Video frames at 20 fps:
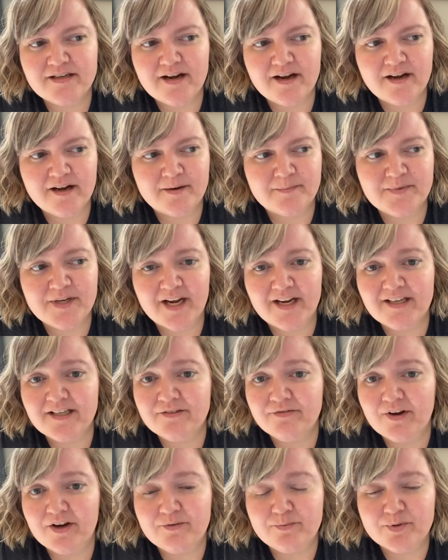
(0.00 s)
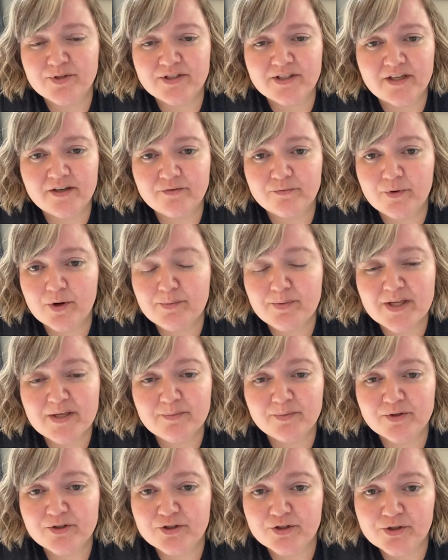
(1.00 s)
95% of what
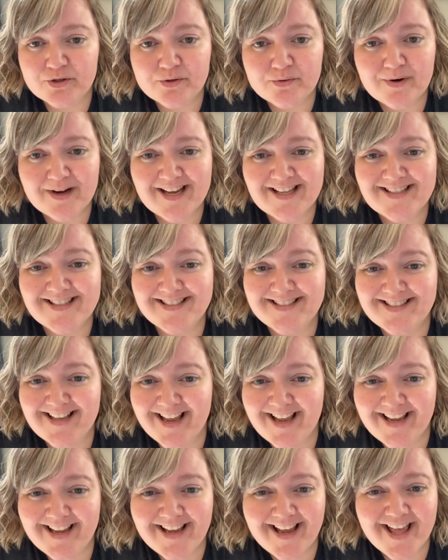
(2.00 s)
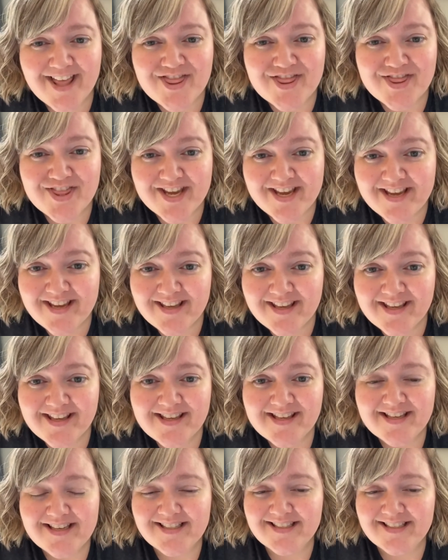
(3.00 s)
people do and say and think